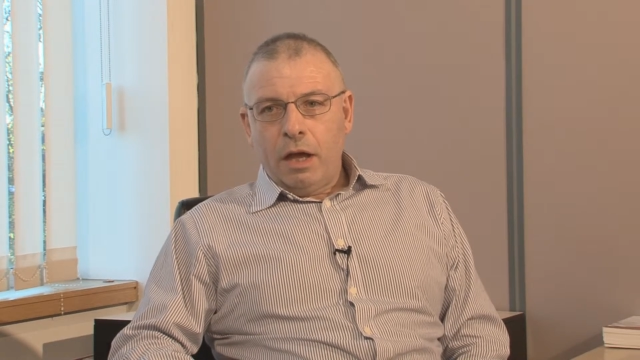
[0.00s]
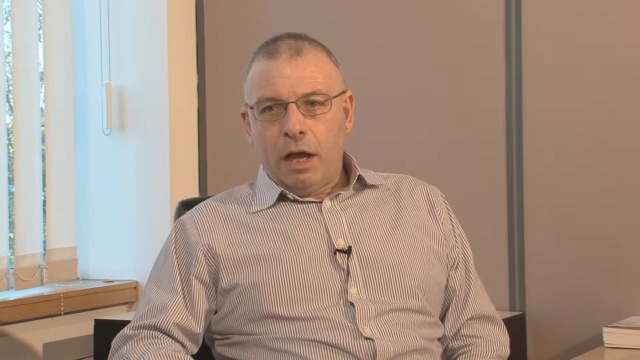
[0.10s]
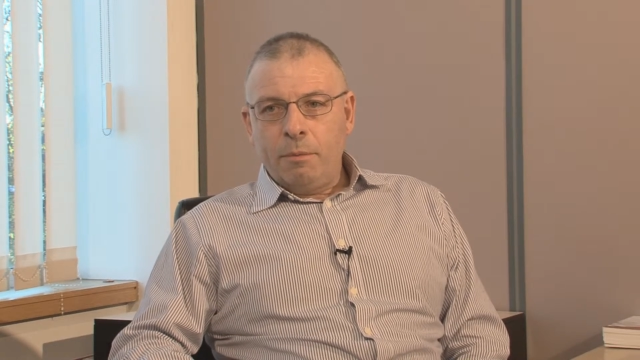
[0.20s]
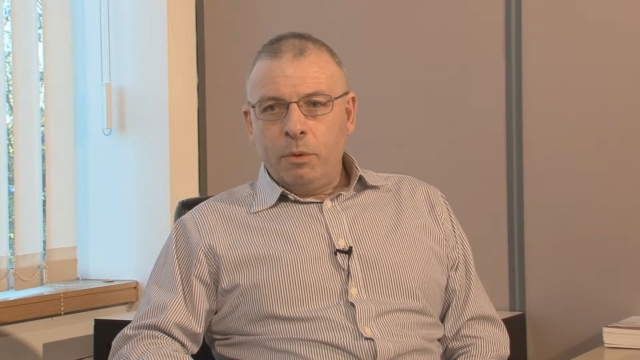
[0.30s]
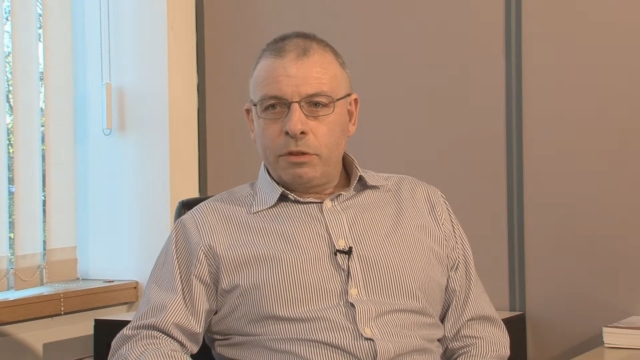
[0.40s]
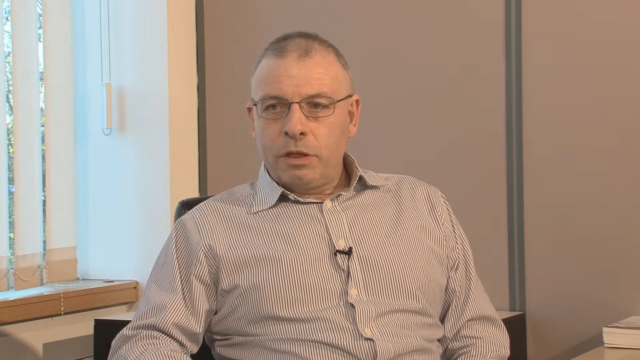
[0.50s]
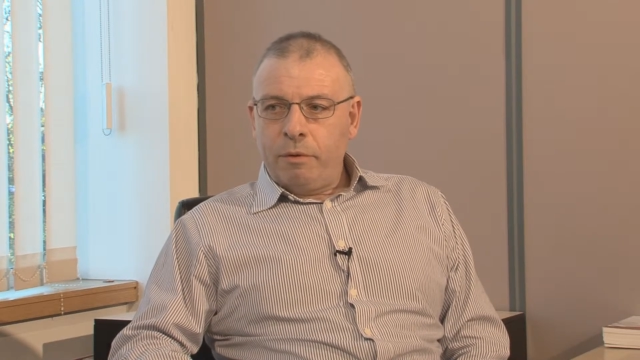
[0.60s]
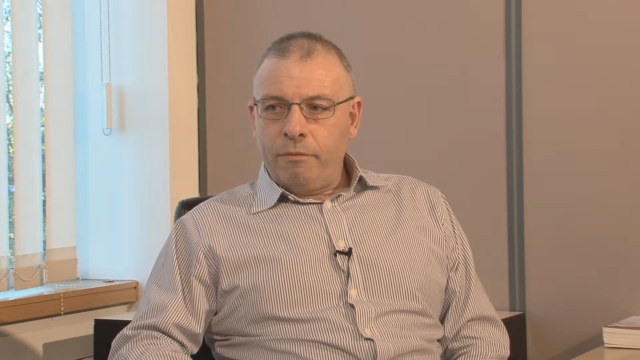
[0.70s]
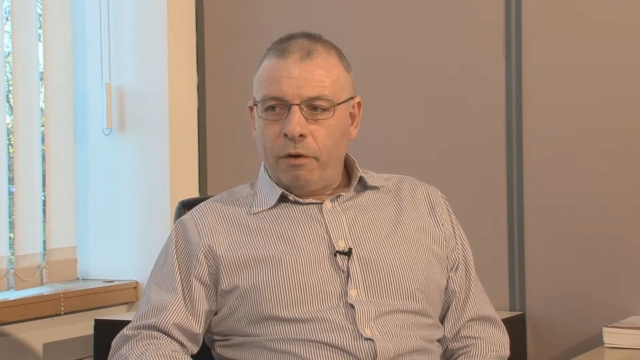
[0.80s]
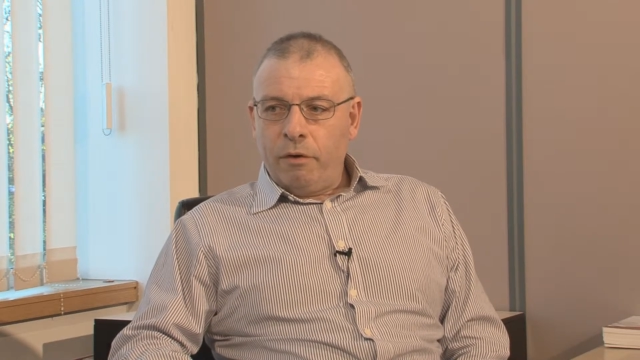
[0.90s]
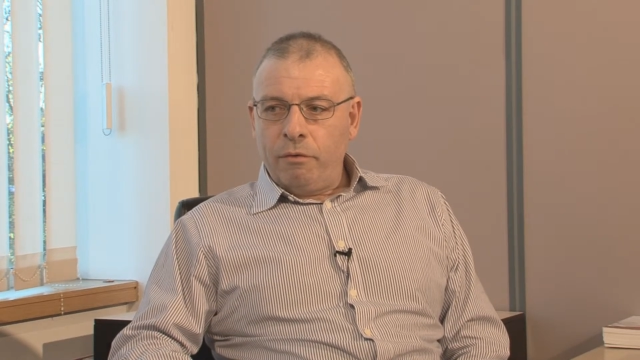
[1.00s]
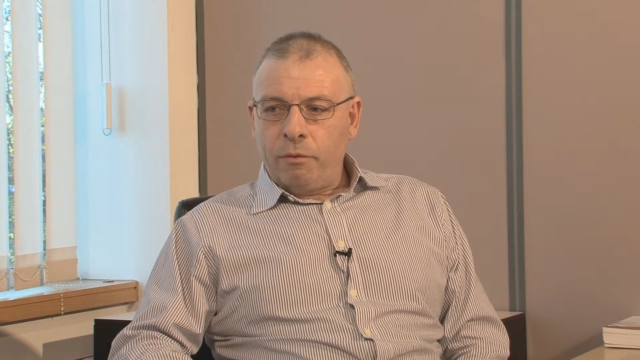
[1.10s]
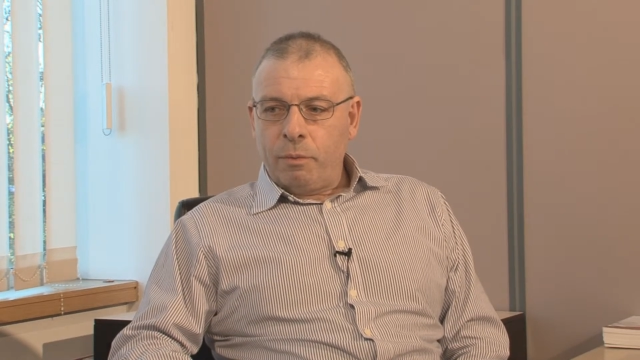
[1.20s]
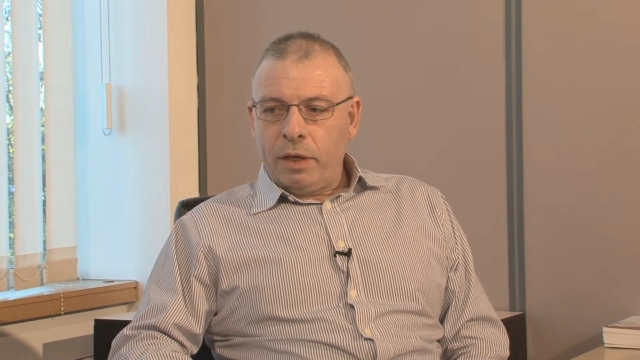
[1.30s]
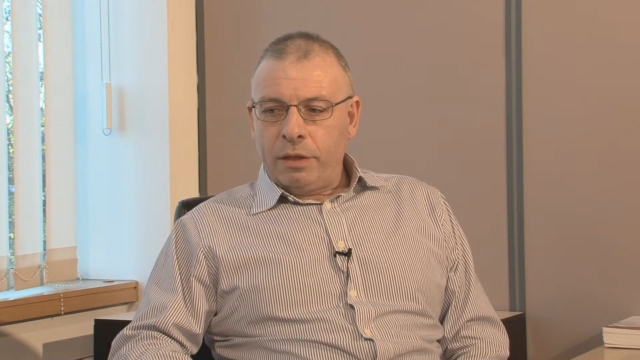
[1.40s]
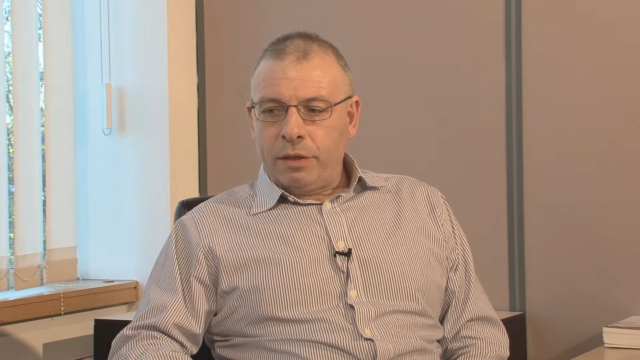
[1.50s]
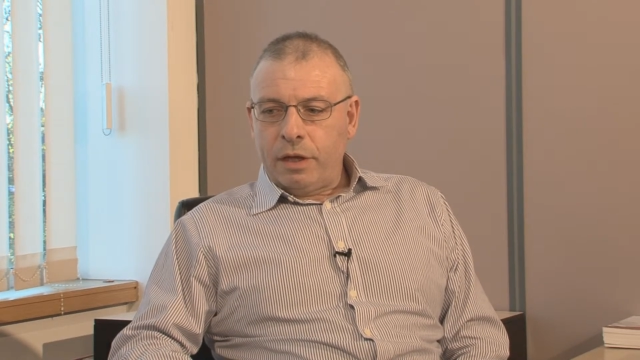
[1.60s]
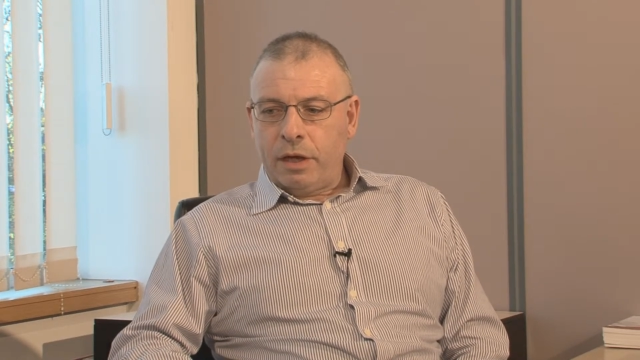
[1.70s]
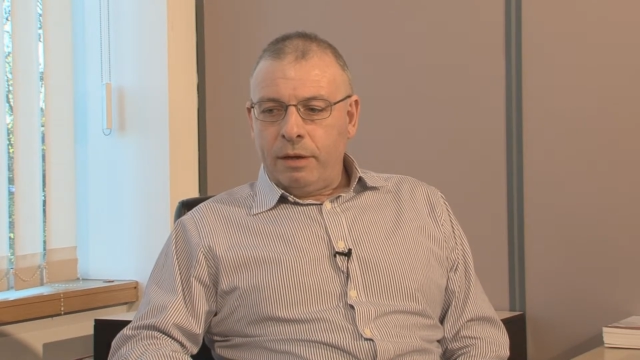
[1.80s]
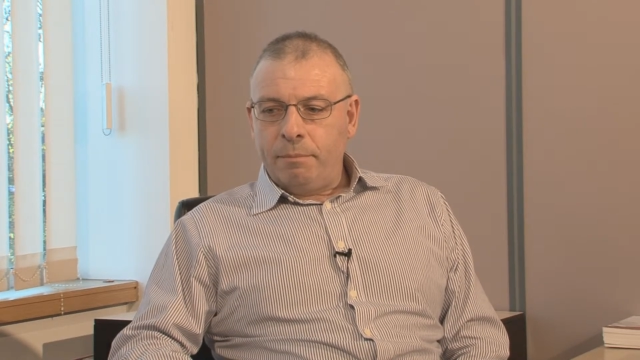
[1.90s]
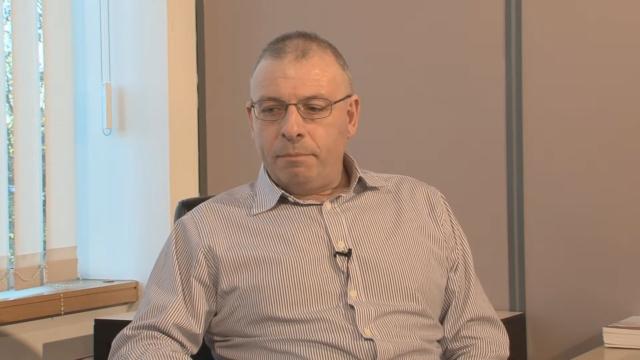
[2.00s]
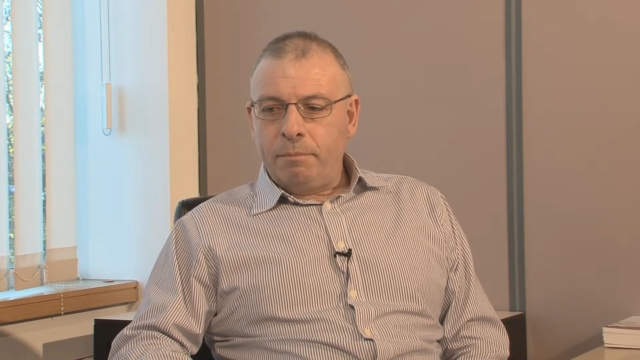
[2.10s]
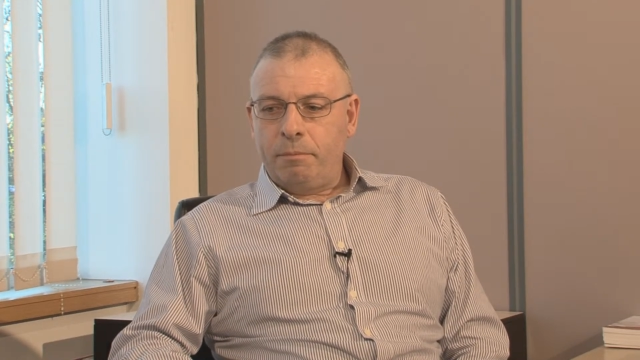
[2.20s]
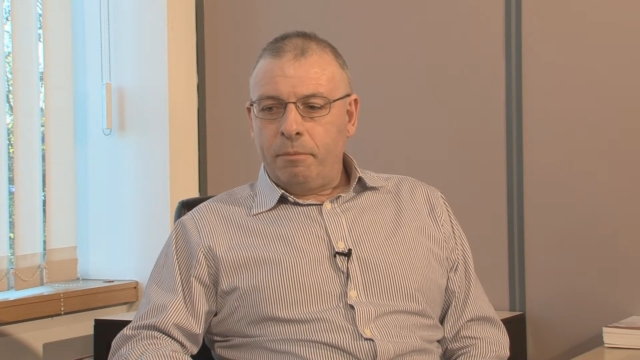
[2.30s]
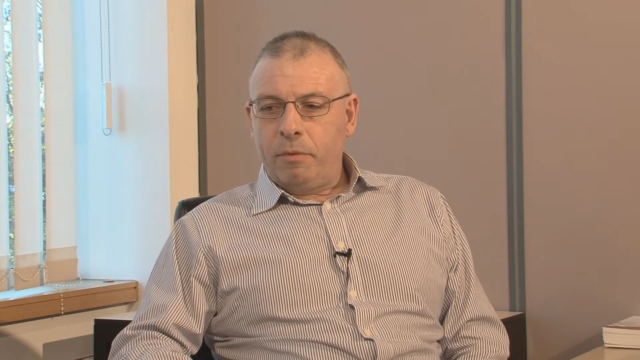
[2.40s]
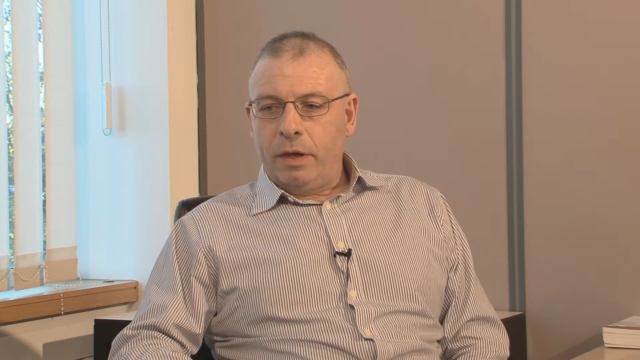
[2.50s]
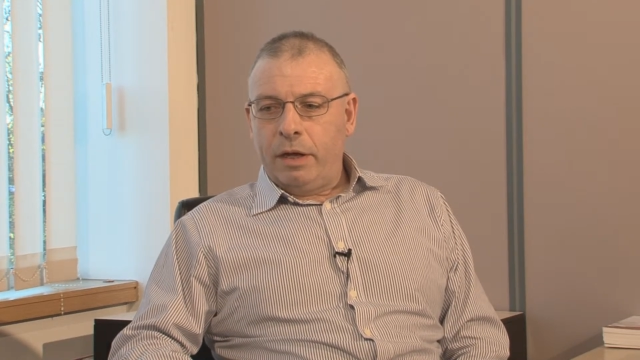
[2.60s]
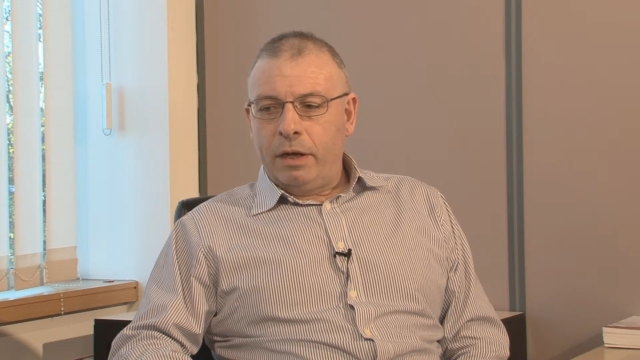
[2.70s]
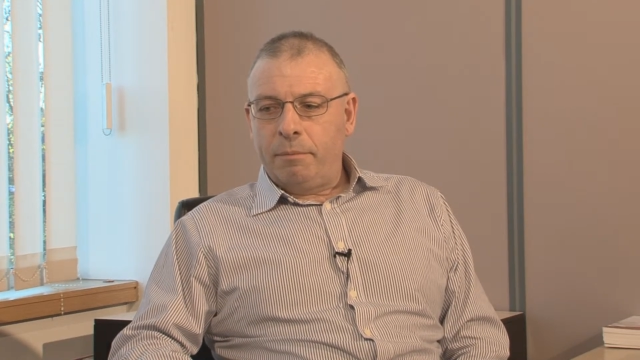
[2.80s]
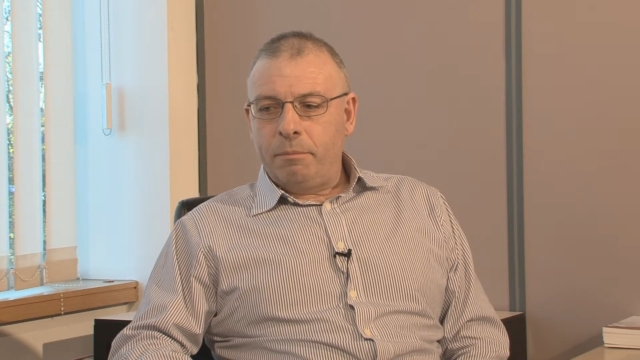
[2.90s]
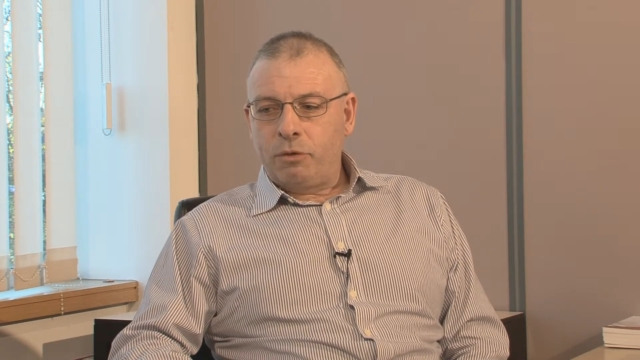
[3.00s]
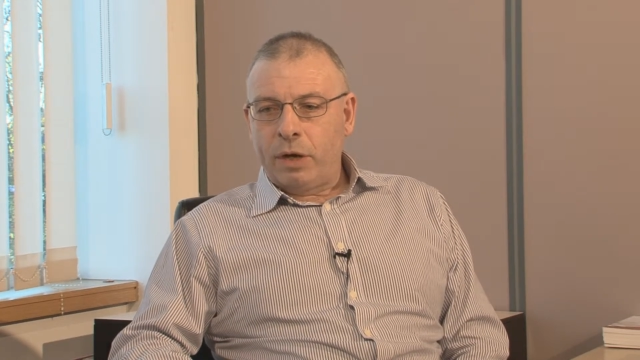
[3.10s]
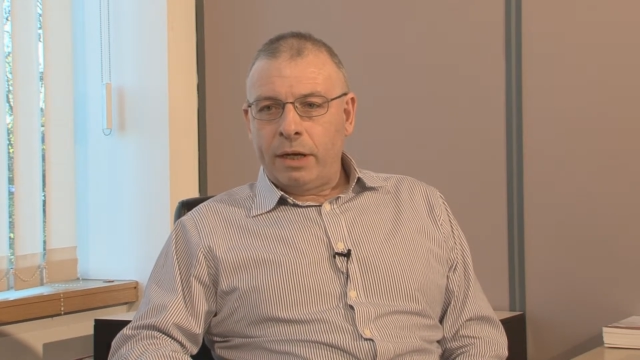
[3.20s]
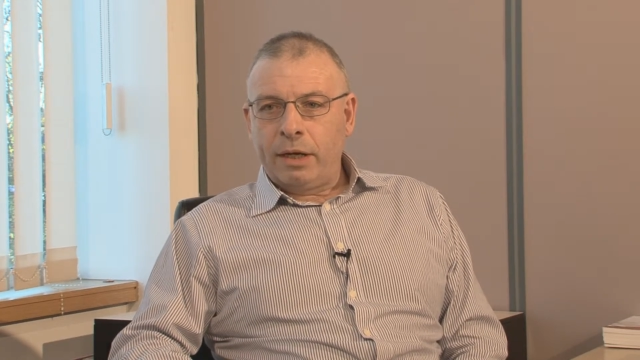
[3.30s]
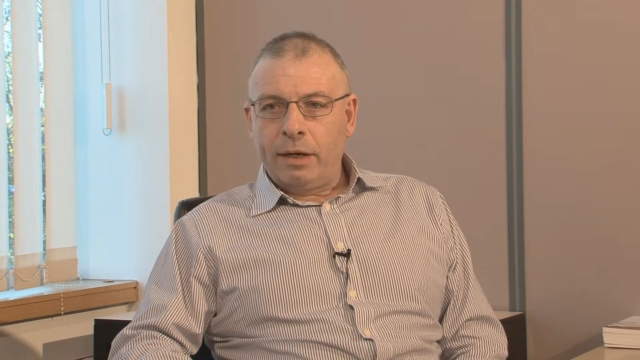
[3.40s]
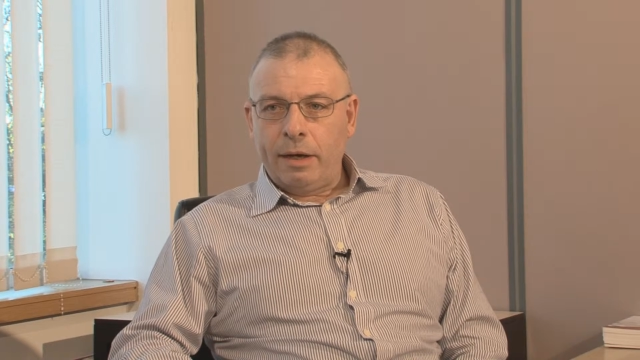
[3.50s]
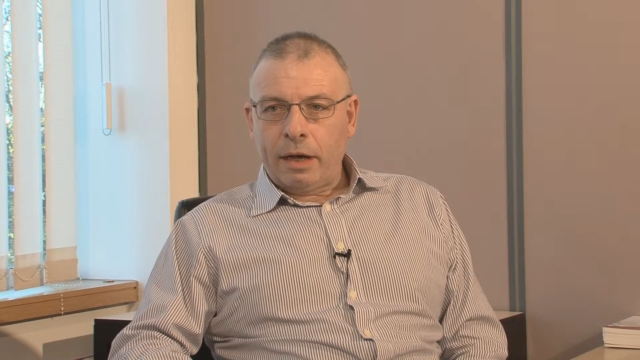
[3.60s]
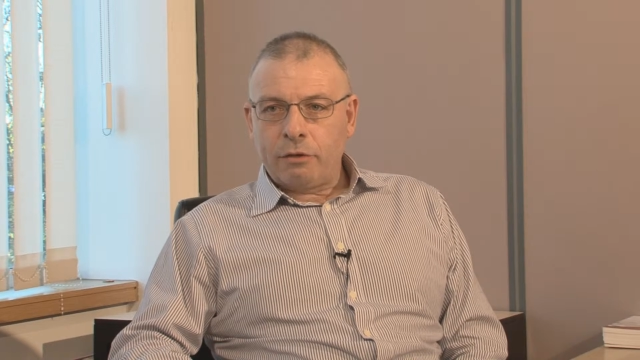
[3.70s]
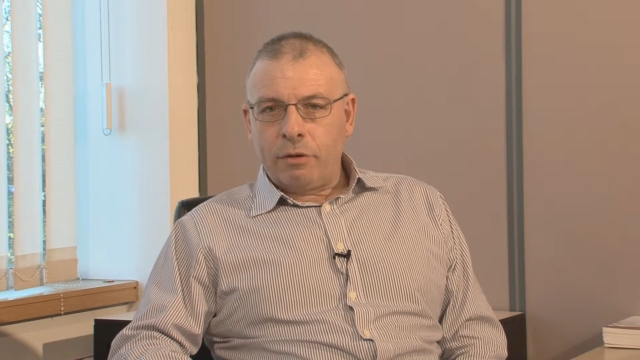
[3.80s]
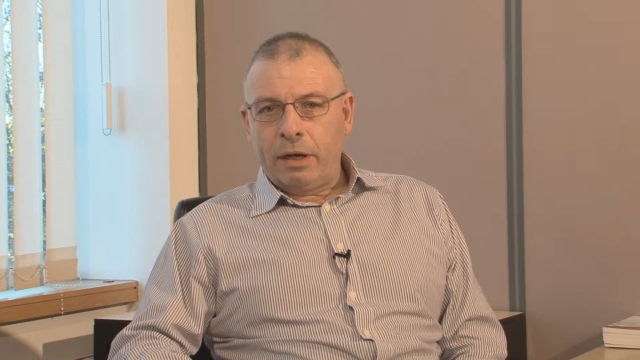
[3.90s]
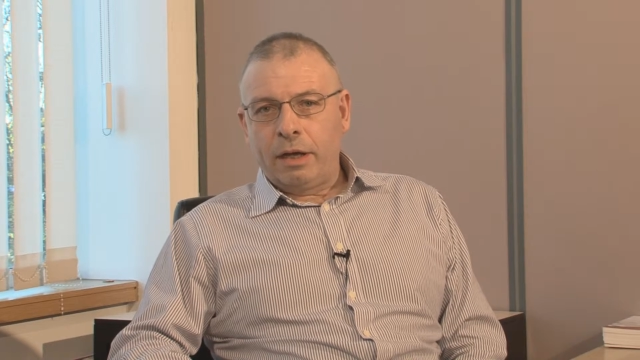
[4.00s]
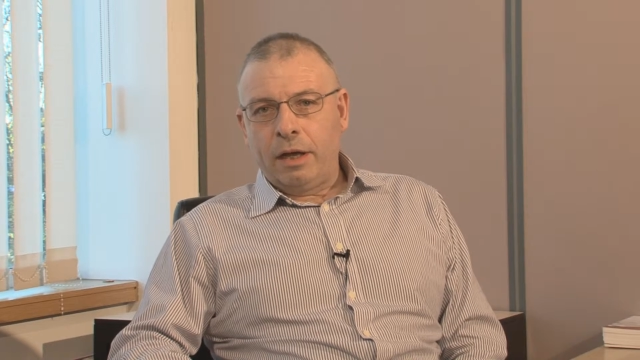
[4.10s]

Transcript: I'm also involved with training and lecturing.